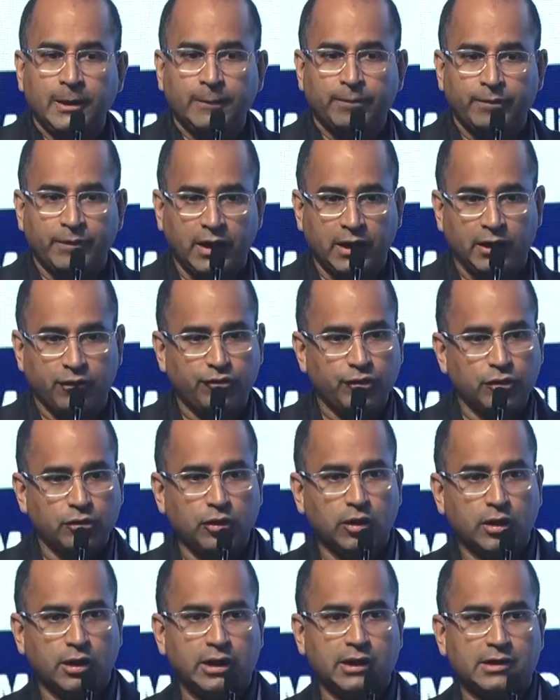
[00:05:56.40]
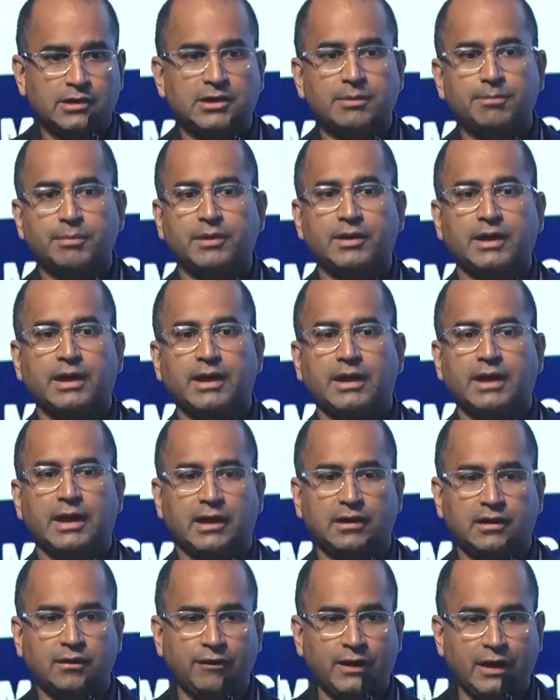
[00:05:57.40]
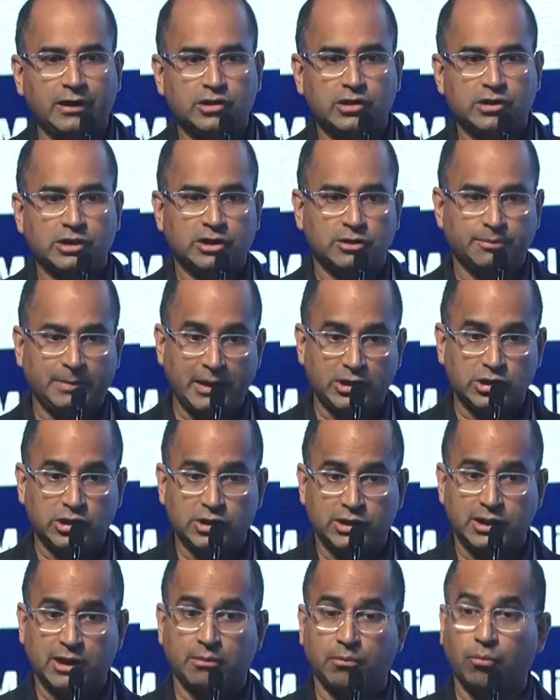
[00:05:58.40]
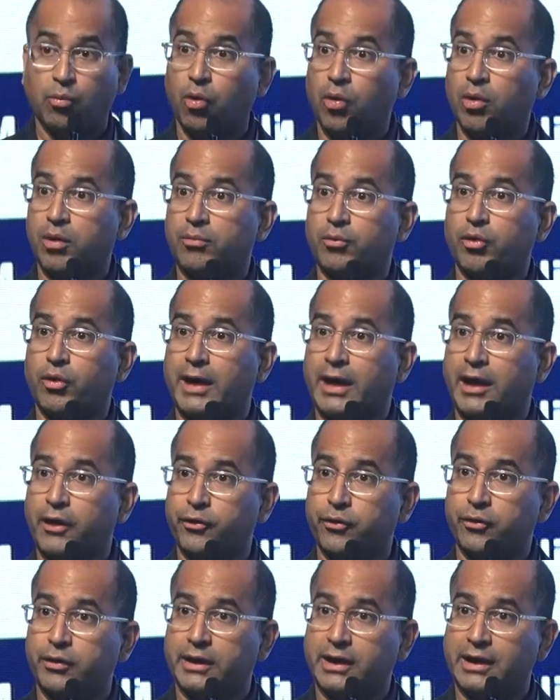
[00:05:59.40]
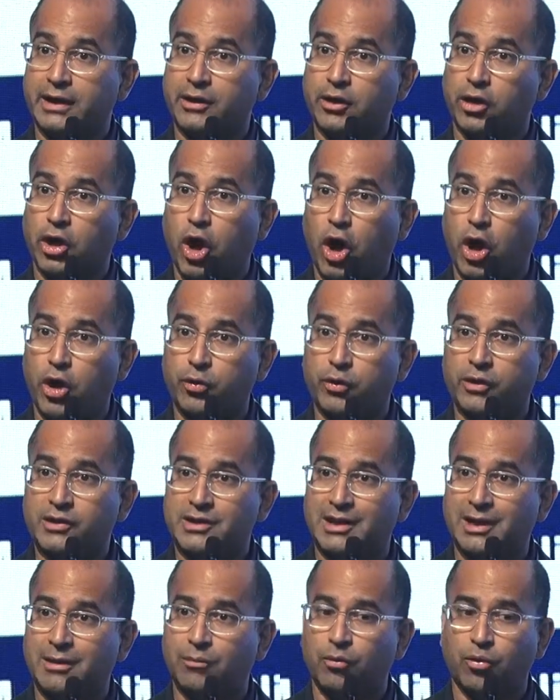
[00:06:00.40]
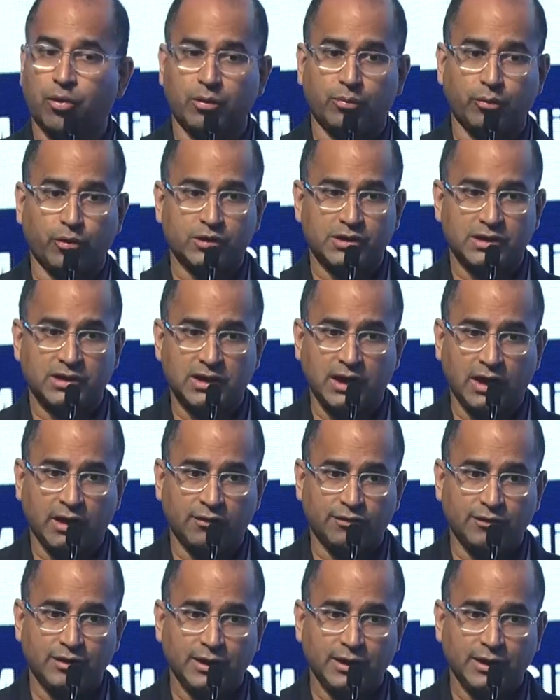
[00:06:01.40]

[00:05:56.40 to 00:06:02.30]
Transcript: And if you look at sympathetic activation as patients get more and more elderly and the arteries get more and more stiff,